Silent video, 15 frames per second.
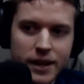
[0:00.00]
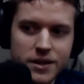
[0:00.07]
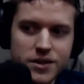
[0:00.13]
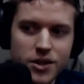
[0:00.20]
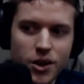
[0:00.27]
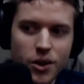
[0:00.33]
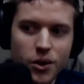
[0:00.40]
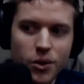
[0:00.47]

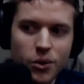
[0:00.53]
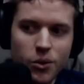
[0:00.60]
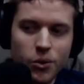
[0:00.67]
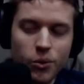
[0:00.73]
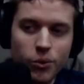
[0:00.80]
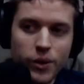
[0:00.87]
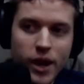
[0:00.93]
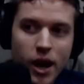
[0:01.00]
so
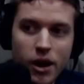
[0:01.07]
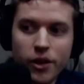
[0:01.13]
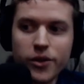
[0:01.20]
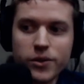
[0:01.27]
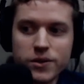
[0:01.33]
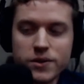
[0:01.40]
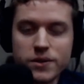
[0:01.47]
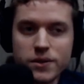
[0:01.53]
we got all
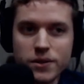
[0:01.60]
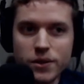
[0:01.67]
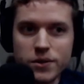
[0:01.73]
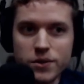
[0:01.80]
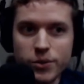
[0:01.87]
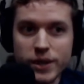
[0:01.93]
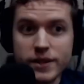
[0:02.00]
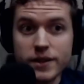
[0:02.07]
those
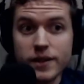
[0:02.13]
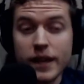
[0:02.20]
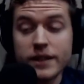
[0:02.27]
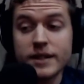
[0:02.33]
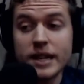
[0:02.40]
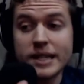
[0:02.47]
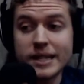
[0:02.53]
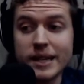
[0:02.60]
tweets. They
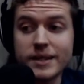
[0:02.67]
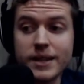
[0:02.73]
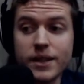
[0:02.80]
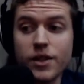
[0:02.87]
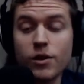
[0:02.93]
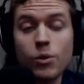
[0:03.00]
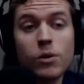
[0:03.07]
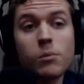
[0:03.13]
say
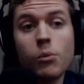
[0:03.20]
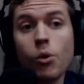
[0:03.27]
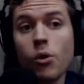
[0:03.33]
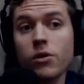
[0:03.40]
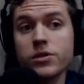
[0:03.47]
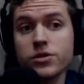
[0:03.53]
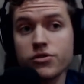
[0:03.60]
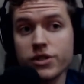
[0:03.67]
Sissy. There were
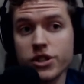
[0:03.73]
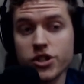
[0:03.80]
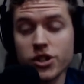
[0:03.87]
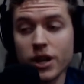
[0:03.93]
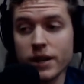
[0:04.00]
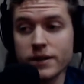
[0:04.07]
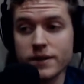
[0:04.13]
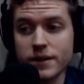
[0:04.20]
more
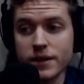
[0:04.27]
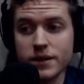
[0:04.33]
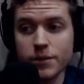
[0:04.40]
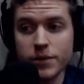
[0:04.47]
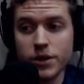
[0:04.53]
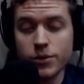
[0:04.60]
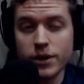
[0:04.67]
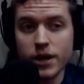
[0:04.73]
screenshots that
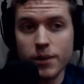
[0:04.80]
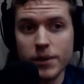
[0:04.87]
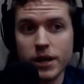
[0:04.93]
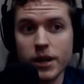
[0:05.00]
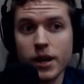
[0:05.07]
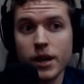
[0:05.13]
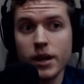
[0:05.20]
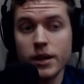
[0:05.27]
somebody tweeted at
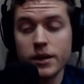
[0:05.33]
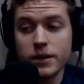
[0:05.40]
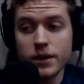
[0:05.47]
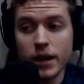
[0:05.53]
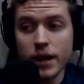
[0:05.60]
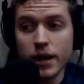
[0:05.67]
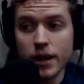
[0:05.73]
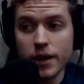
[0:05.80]
me
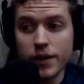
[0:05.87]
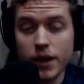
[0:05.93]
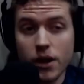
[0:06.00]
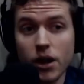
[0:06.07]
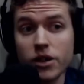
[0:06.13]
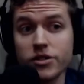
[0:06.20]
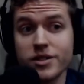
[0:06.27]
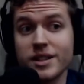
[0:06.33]
that
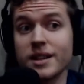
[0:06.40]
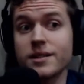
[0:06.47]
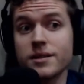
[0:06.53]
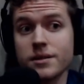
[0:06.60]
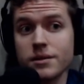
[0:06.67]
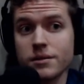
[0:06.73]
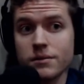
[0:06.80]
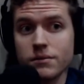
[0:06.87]
call her
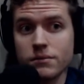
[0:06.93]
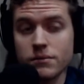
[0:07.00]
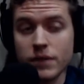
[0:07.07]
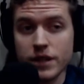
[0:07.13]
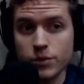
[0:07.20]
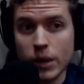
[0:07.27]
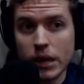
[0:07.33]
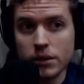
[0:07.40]
Sis
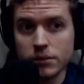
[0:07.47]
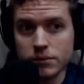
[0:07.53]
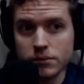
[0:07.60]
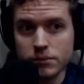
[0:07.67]
as well.